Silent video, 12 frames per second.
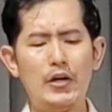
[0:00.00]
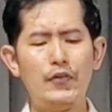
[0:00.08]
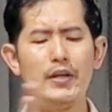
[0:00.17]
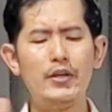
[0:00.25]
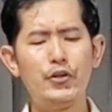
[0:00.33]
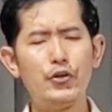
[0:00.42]

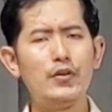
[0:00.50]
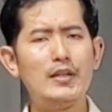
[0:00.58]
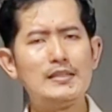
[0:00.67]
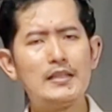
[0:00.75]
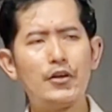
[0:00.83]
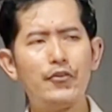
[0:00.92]
agree? Do you
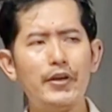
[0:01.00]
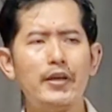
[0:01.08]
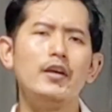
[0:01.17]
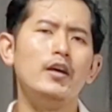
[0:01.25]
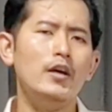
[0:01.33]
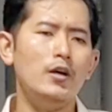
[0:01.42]

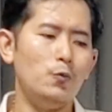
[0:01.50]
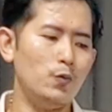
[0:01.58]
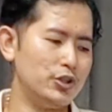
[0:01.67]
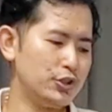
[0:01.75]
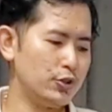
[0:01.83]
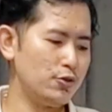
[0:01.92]
disagree?
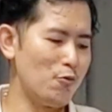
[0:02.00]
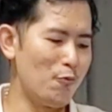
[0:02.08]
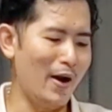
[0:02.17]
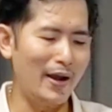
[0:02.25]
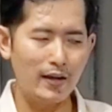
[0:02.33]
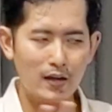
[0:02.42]
Would you
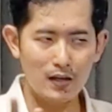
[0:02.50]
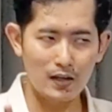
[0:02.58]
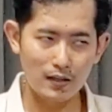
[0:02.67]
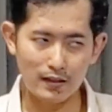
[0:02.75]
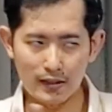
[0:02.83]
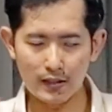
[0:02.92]
rank
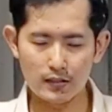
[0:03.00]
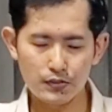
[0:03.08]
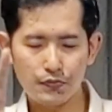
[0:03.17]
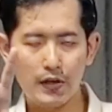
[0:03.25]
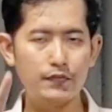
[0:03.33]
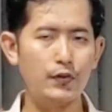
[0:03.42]

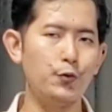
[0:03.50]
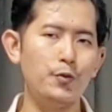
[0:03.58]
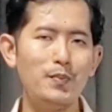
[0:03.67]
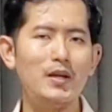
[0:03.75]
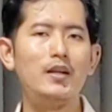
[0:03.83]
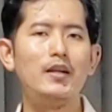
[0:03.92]
these 5
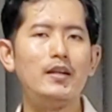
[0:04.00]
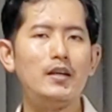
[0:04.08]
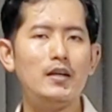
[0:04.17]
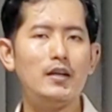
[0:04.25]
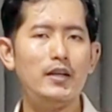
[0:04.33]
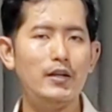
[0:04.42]
equipment in
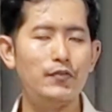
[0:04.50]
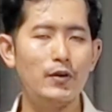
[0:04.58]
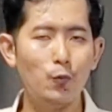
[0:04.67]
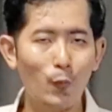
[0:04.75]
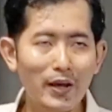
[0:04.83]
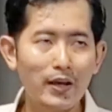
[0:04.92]
a
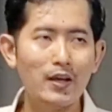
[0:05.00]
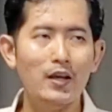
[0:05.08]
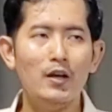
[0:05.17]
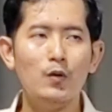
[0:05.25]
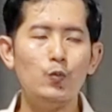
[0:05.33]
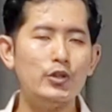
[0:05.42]
different way?
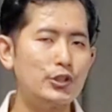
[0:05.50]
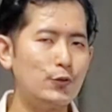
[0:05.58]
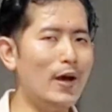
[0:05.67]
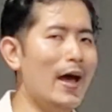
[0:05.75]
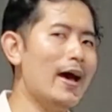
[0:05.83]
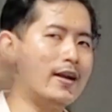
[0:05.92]
Would
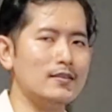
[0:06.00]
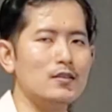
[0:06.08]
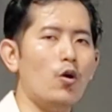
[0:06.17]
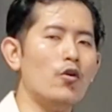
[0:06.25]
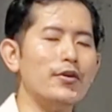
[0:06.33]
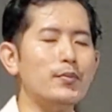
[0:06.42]
you add
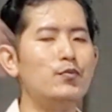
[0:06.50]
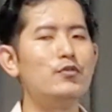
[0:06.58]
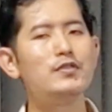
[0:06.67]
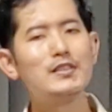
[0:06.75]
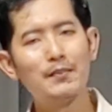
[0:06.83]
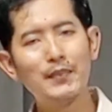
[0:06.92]
or
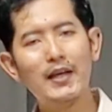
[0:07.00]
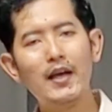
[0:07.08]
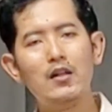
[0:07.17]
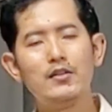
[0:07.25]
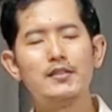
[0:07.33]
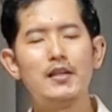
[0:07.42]
remove something
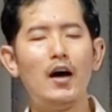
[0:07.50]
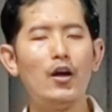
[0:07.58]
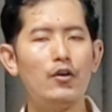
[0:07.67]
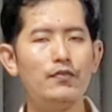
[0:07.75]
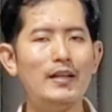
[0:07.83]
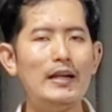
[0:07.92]
else
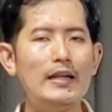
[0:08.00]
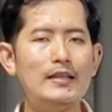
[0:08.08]
out of the